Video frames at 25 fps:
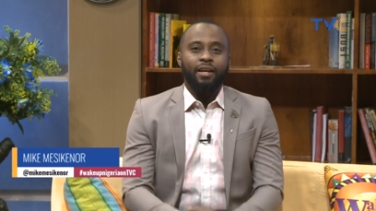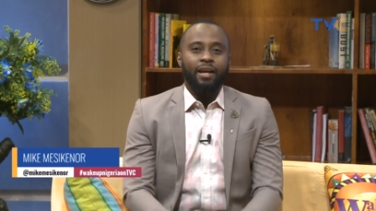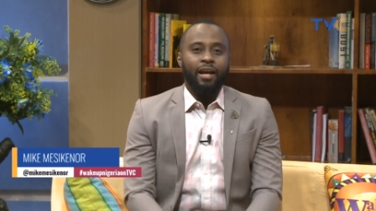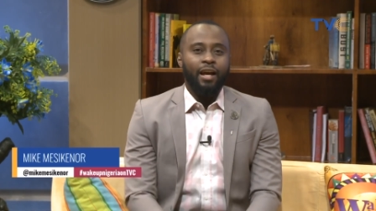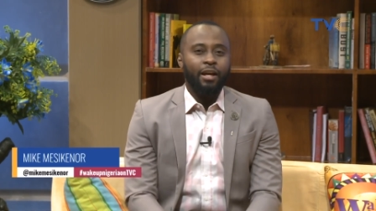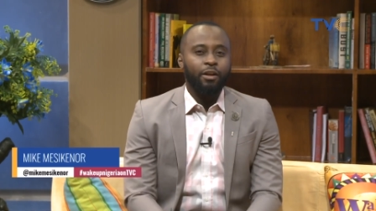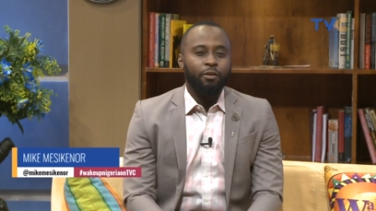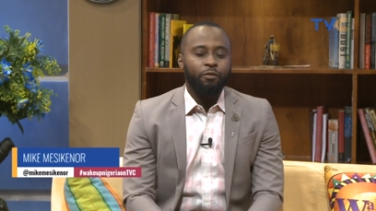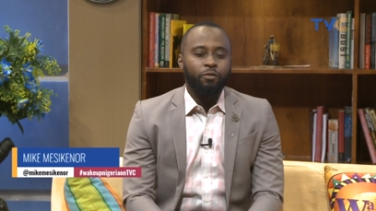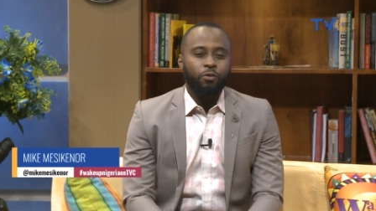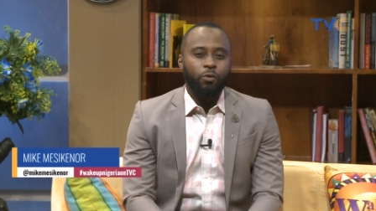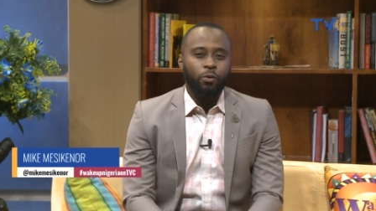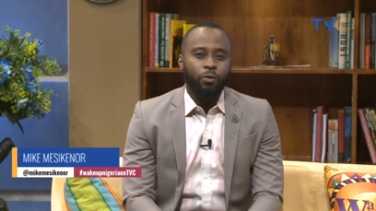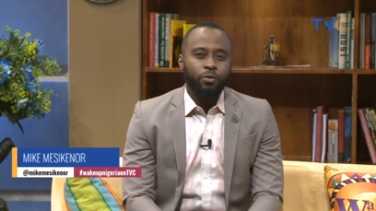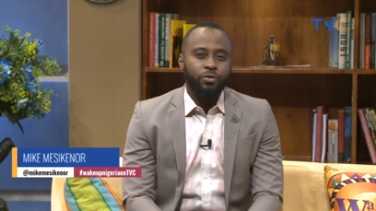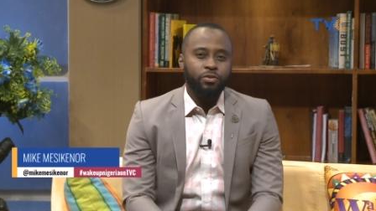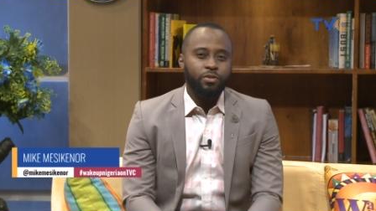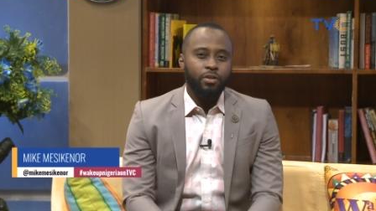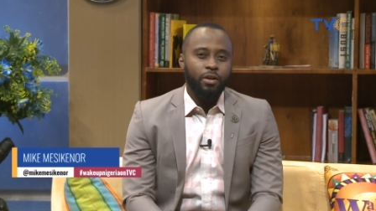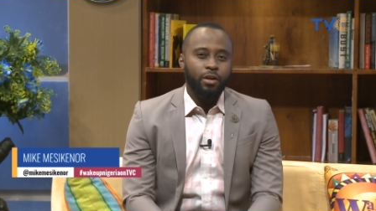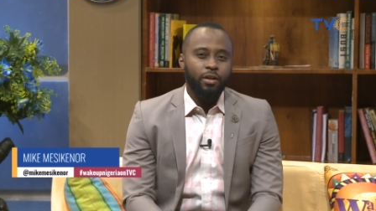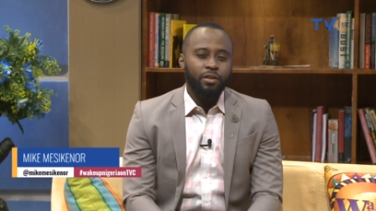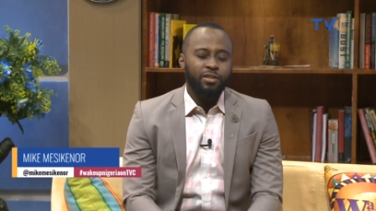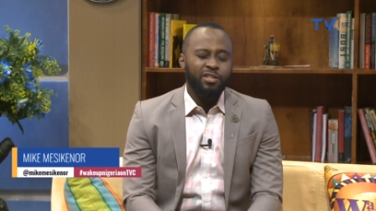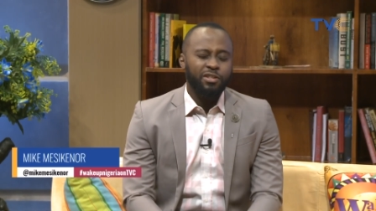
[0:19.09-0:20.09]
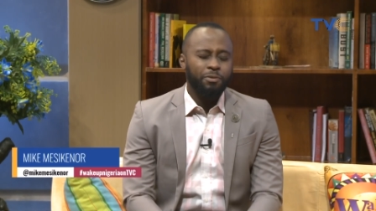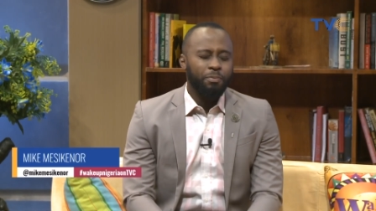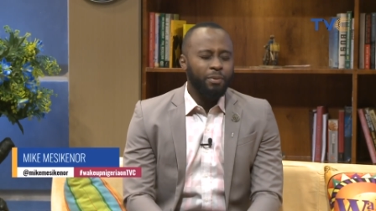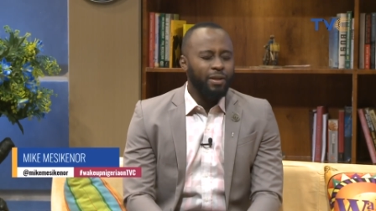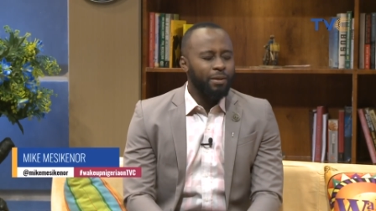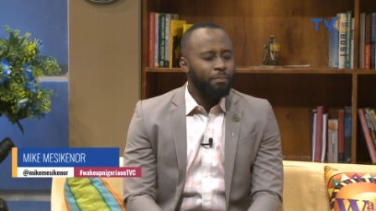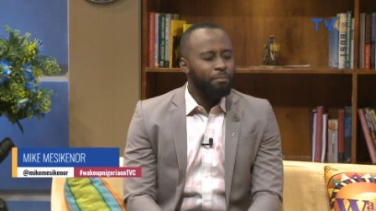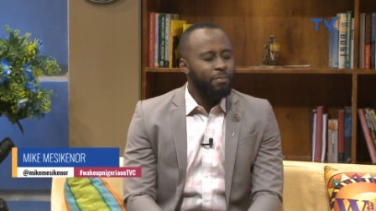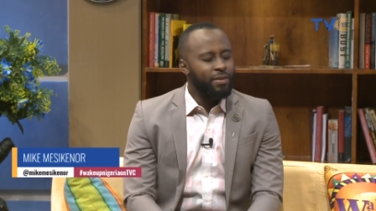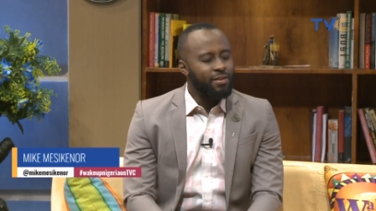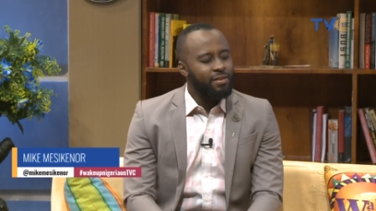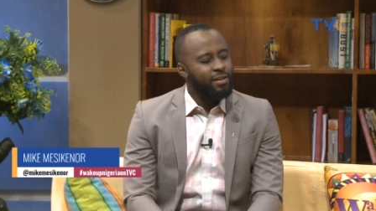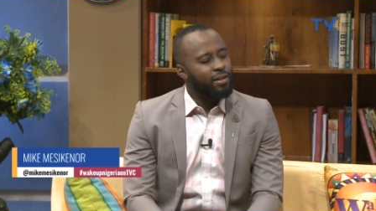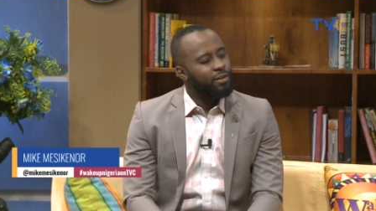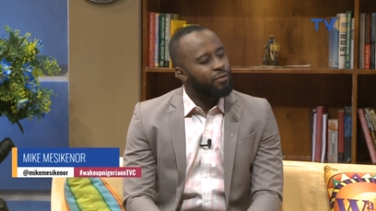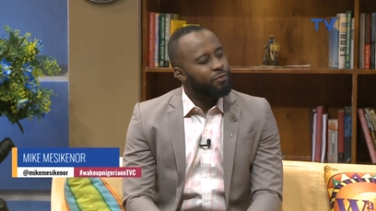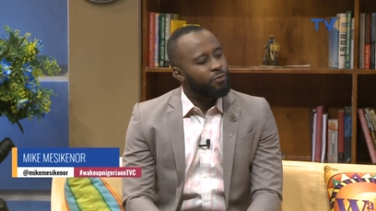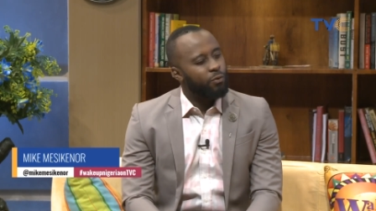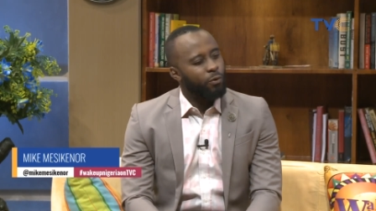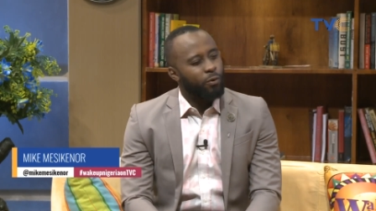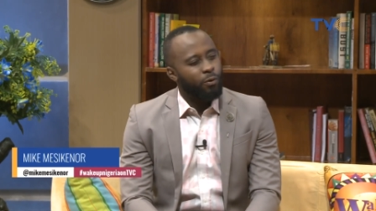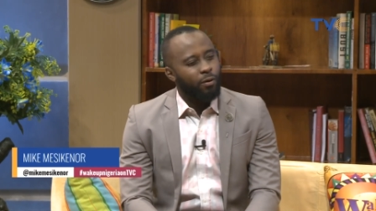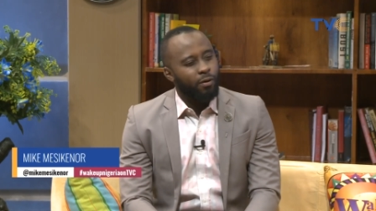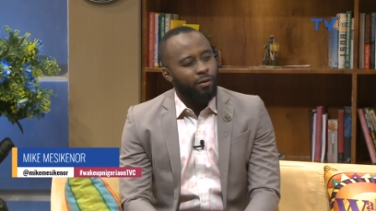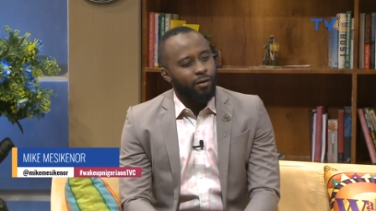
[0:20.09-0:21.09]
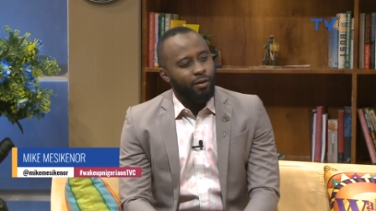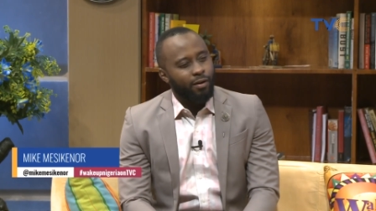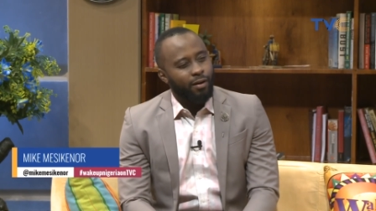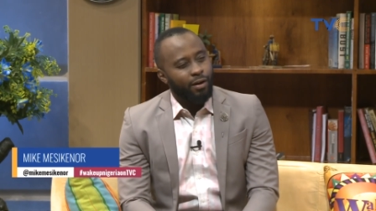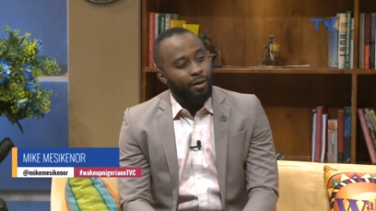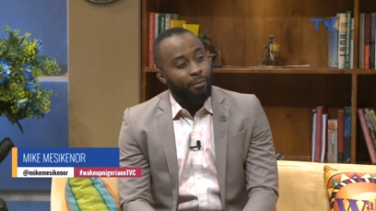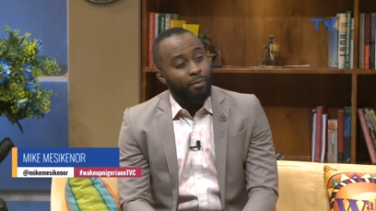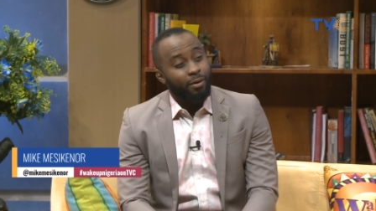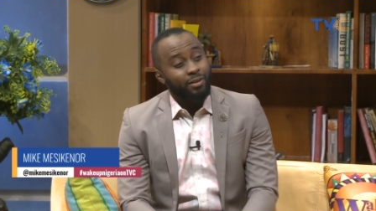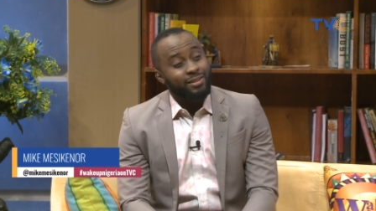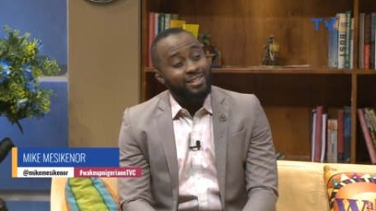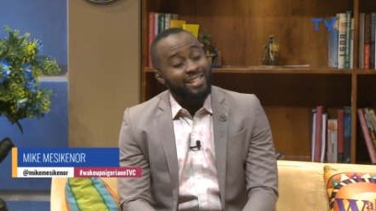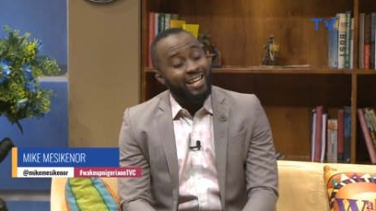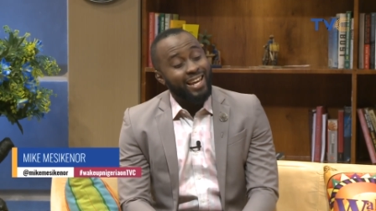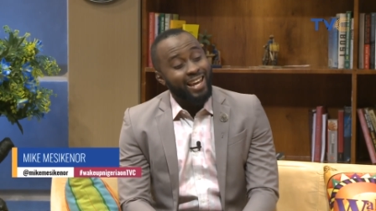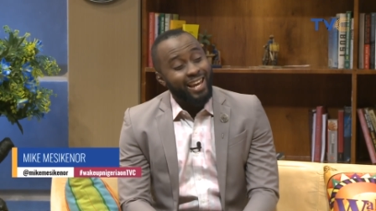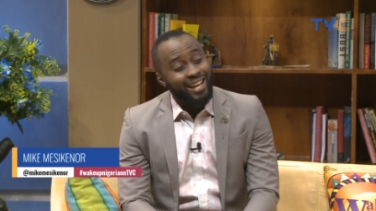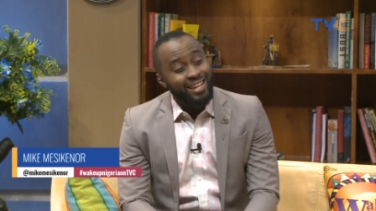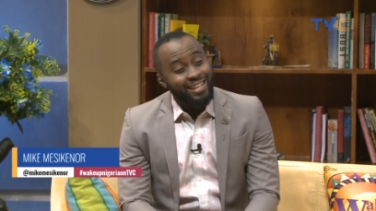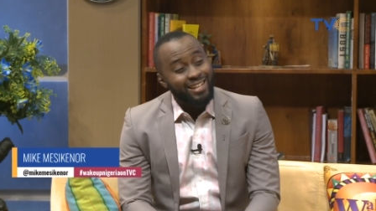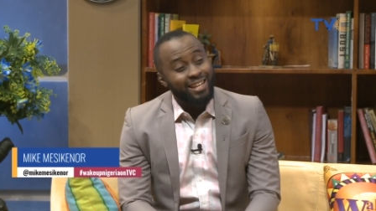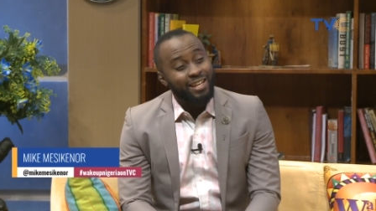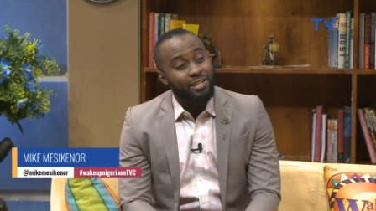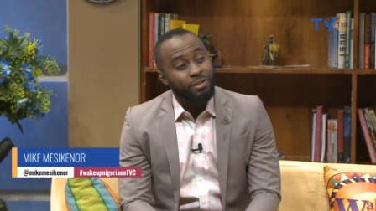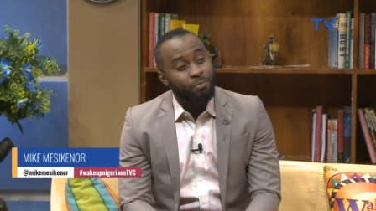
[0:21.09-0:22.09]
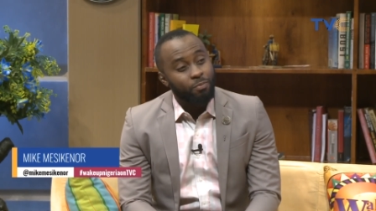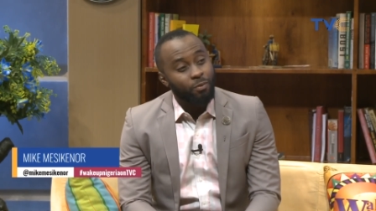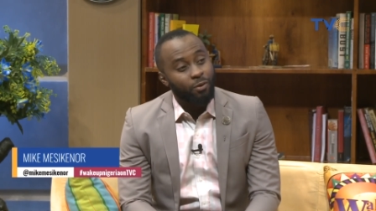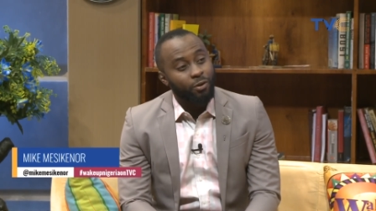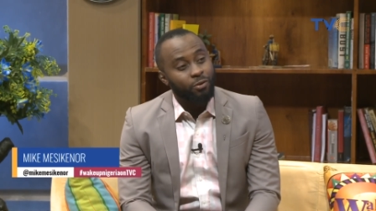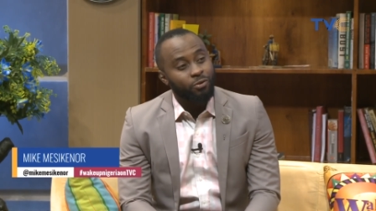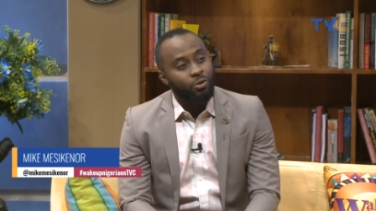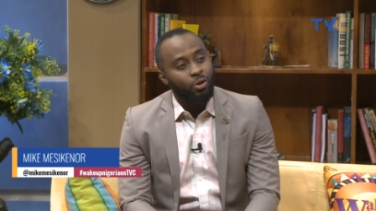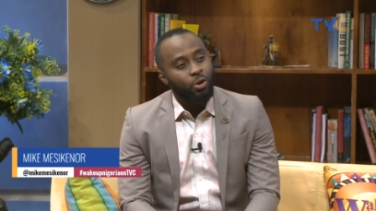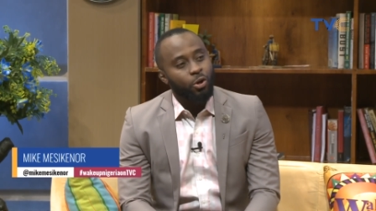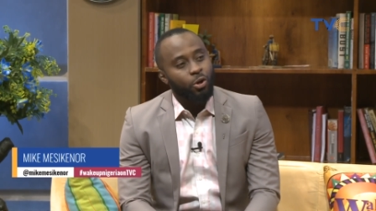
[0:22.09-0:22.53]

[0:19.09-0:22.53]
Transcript: And of course, uh, she's been in business for about ten years plus.